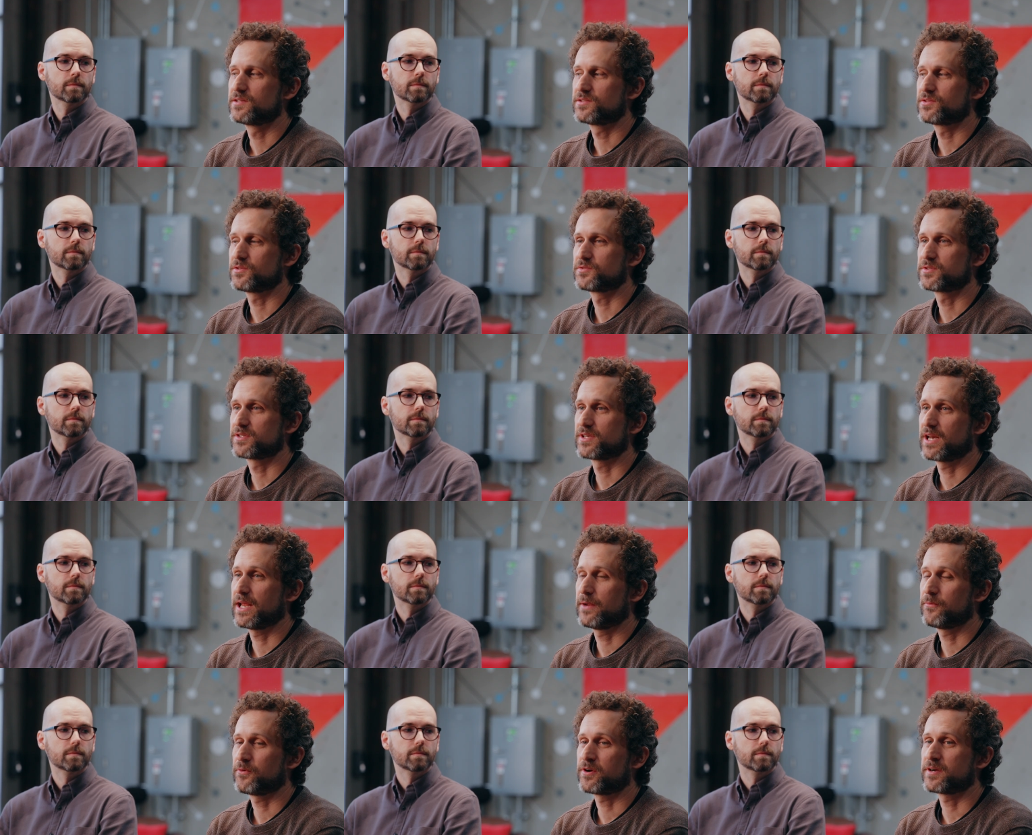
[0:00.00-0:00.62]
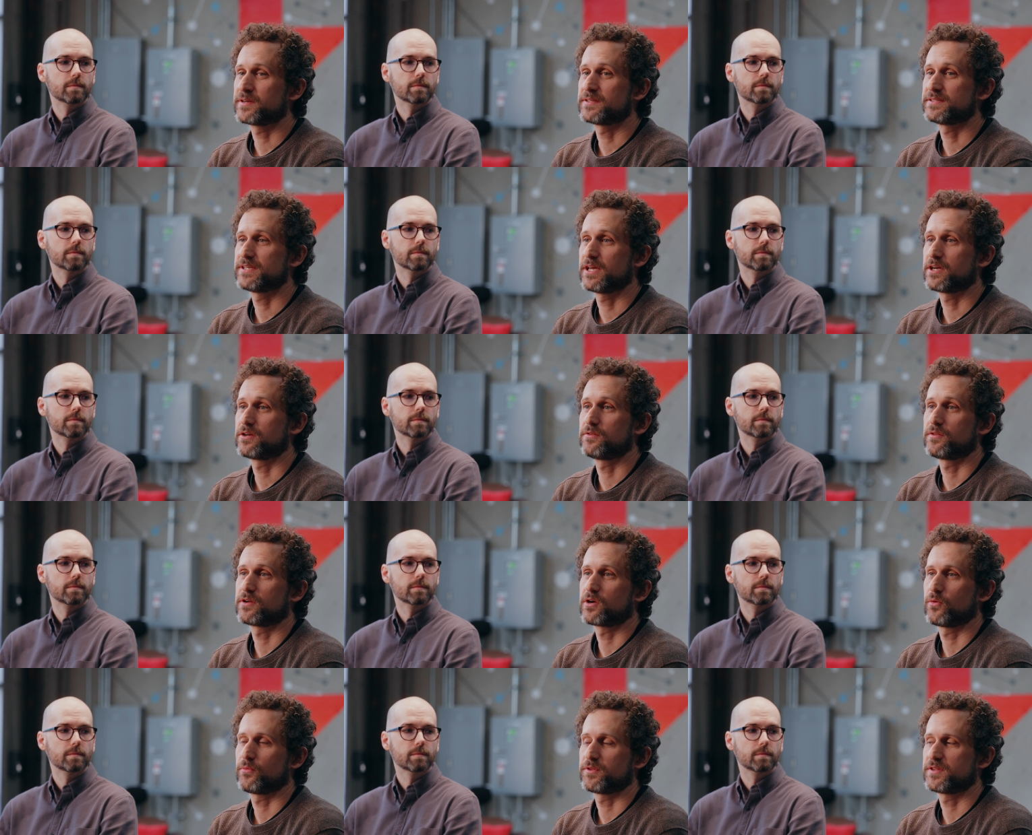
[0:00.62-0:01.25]
Speaker 1: So today we're going to
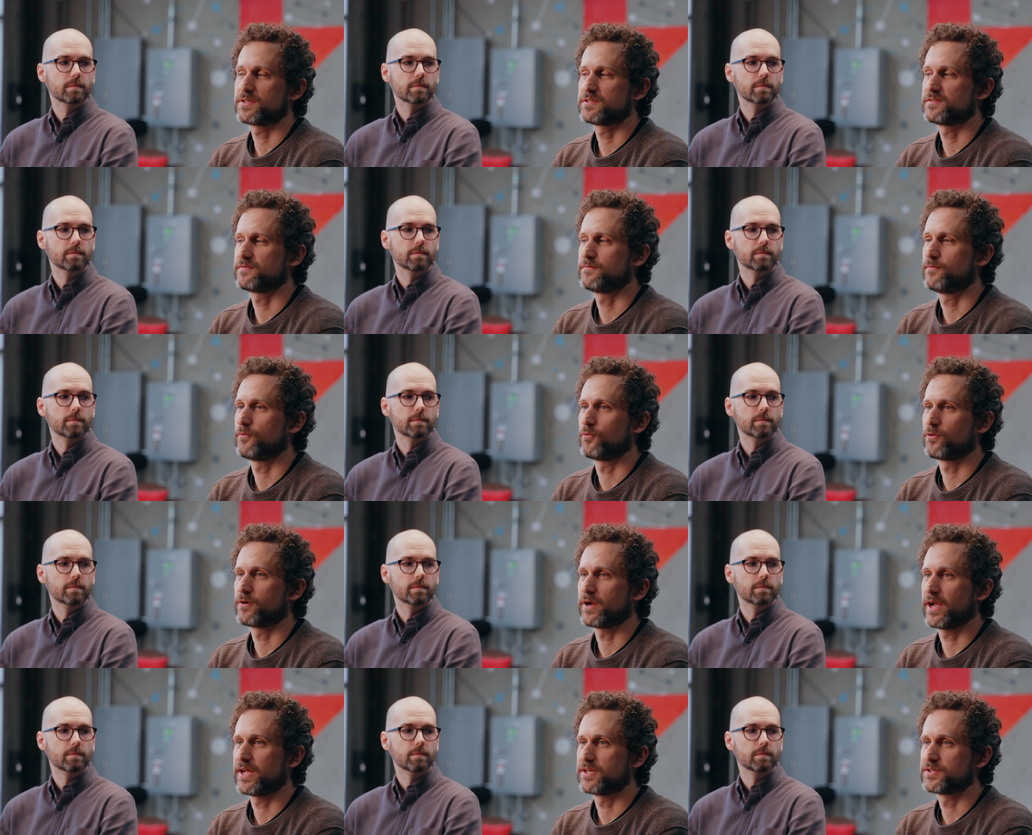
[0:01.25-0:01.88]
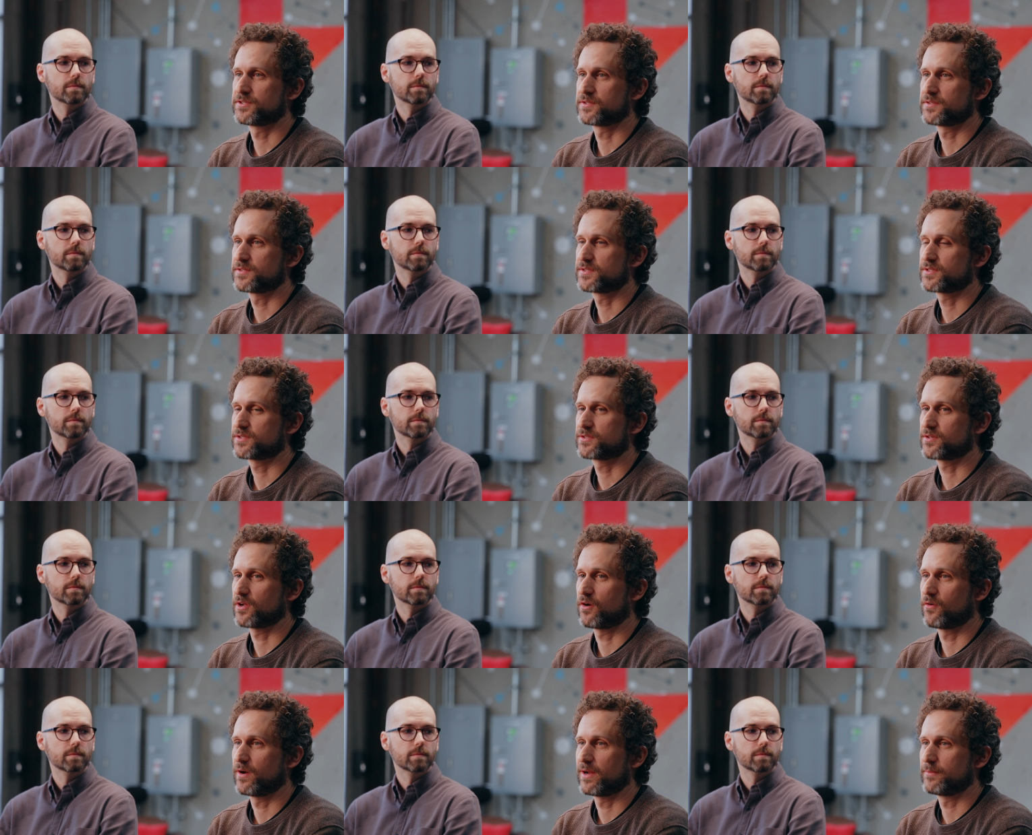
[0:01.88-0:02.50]
take a look at what these four
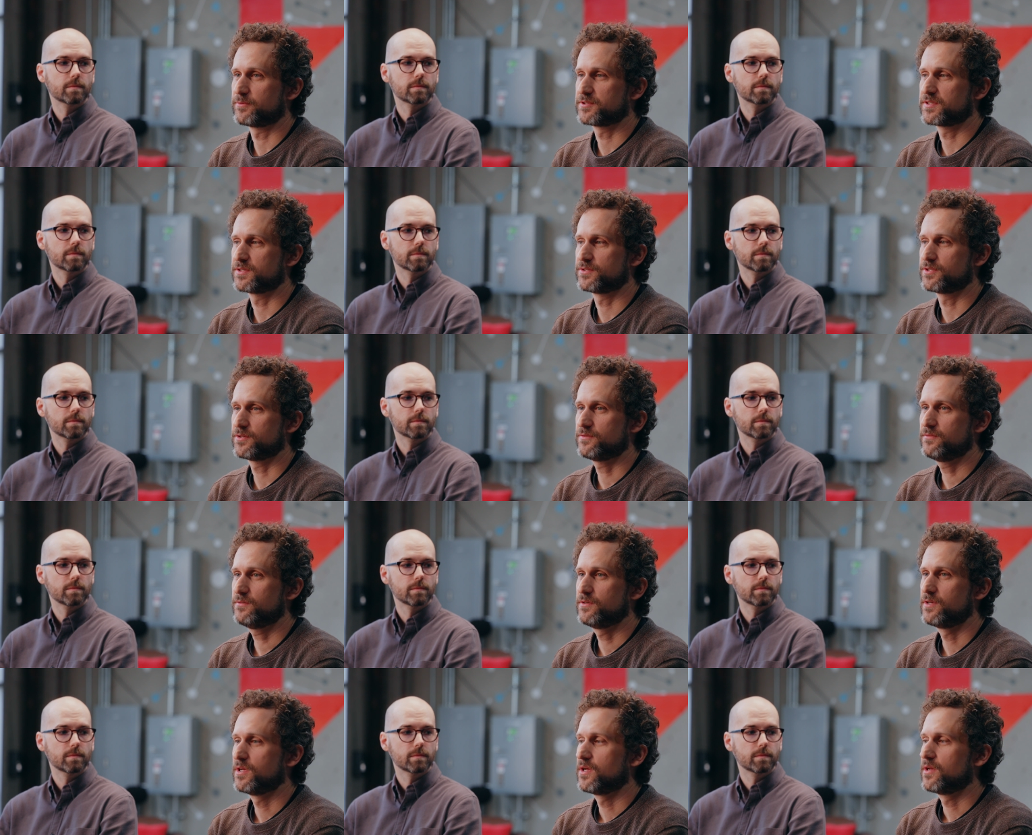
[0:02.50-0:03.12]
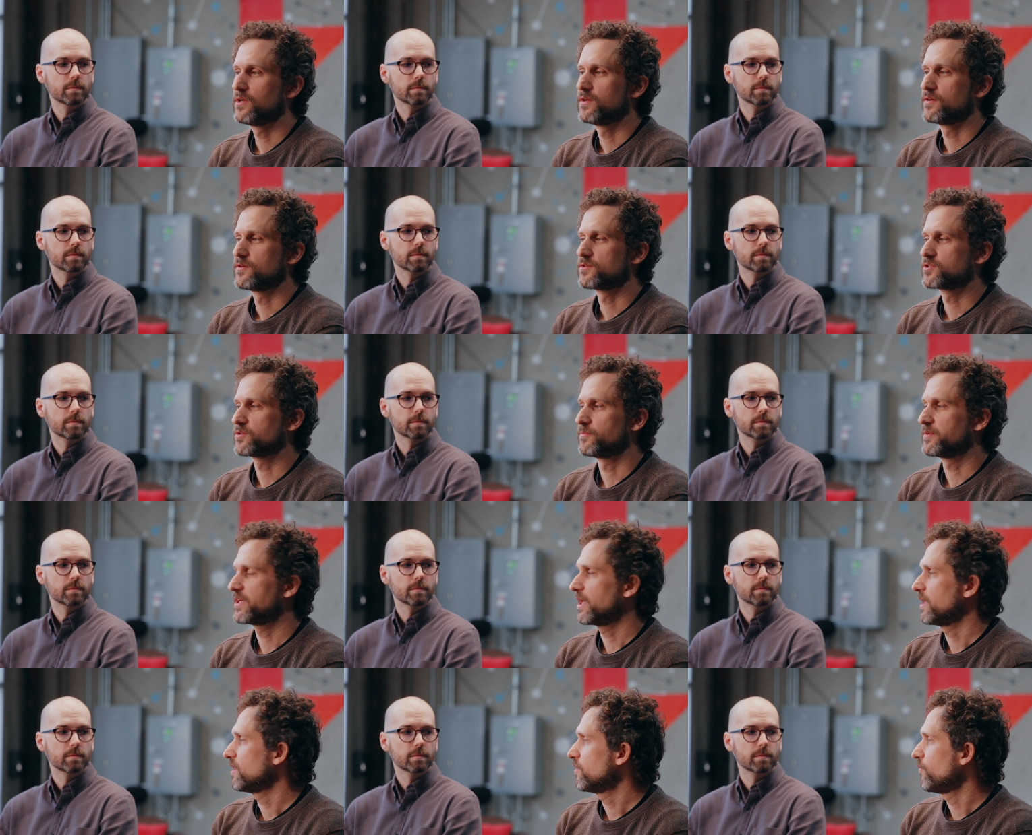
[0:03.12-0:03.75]
agents are able to do.
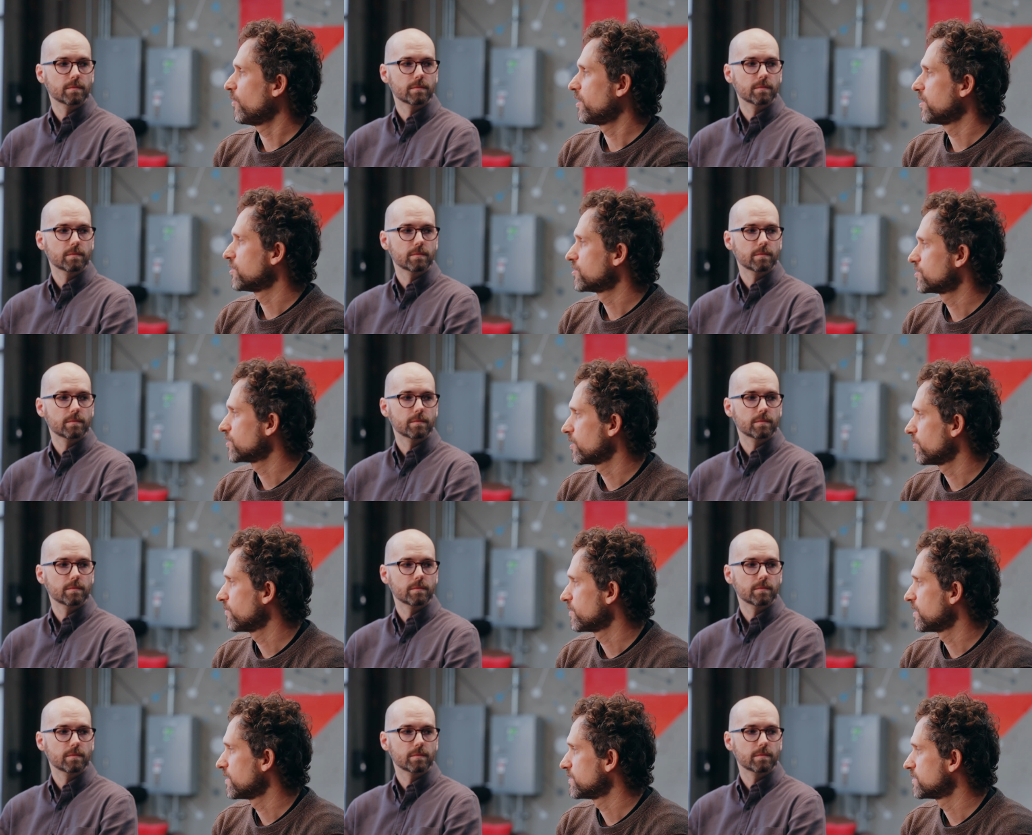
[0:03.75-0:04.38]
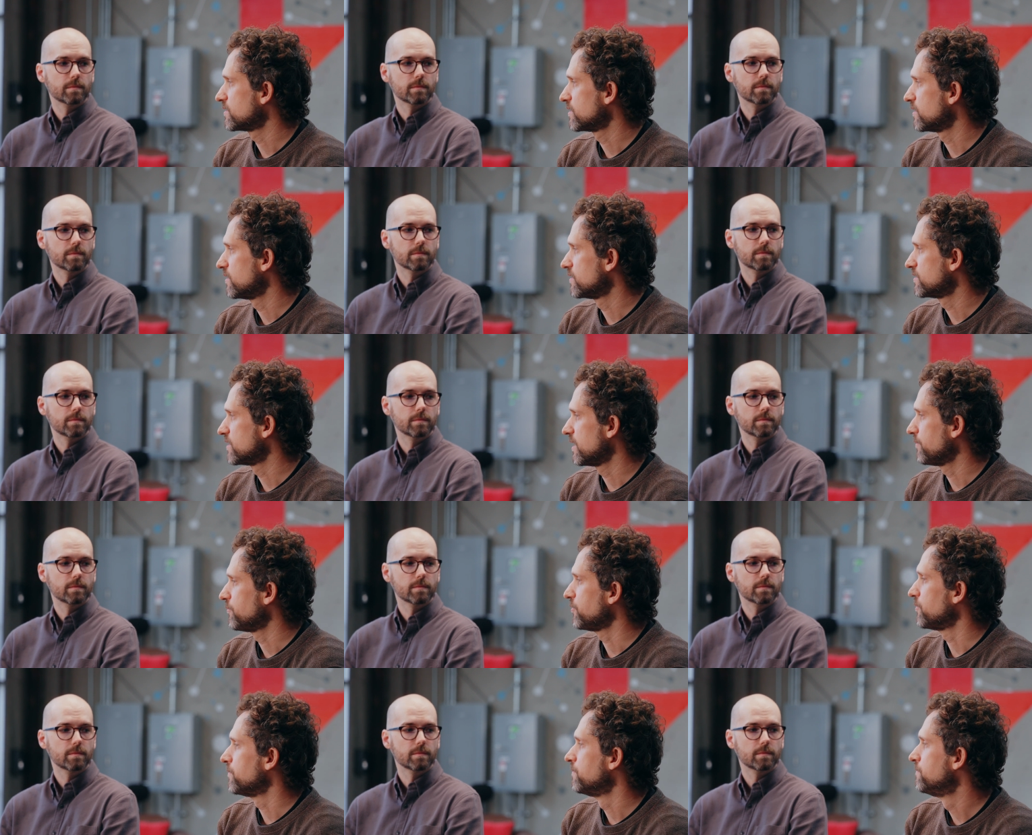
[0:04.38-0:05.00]
So Michaela, why don't you share with us the
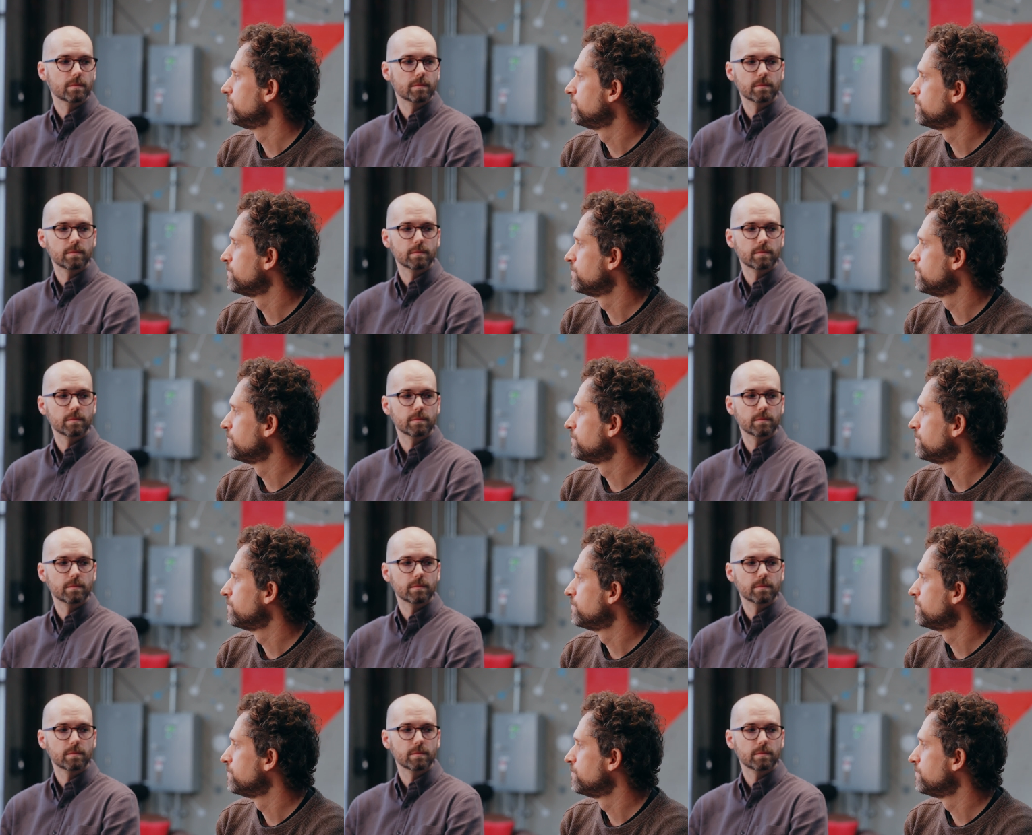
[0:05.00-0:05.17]
example?